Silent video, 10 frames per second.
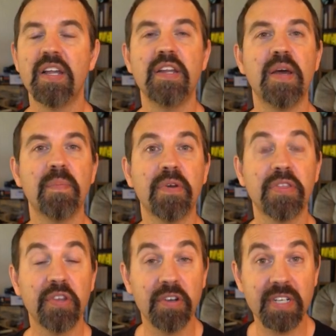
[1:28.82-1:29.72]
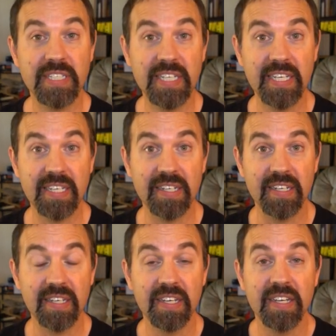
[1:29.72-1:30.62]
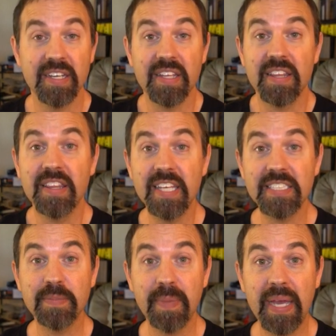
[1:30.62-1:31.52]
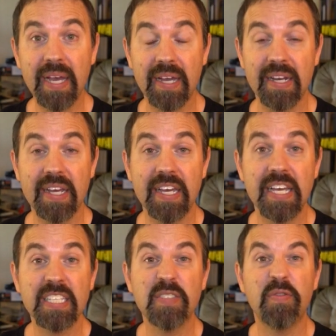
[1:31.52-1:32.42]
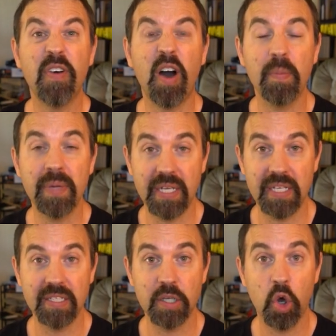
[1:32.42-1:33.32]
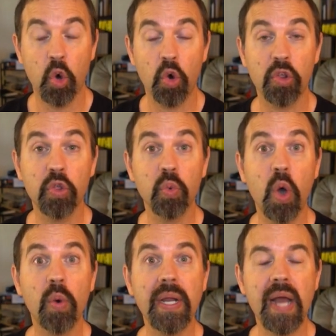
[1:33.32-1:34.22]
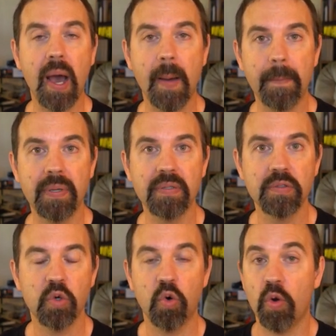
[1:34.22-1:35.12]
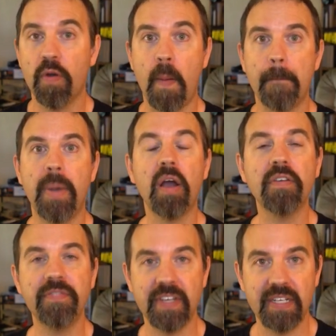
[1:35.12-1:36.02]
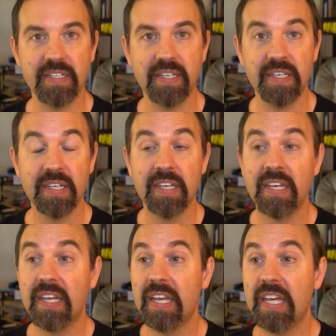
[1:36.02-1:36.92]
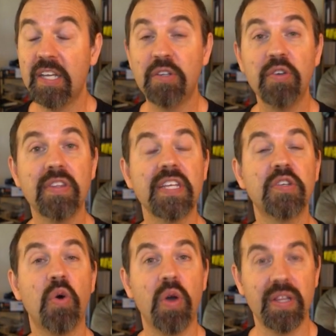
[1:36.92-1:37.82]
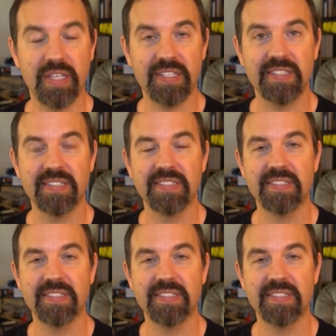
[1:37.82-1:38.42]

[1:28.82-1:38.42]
Number 13, this man is vomiting or throwing up or barfing into the toilet.